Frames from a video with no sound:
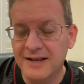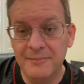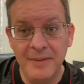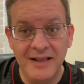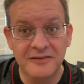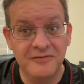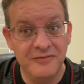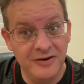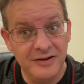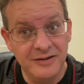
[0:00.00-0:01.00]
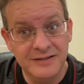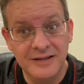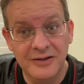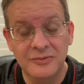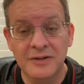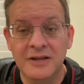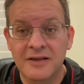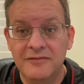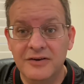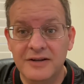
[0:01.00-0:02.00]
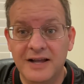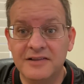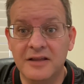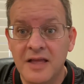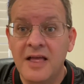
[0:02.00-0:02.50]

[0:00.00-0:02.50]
and balance very, you know, very nicely.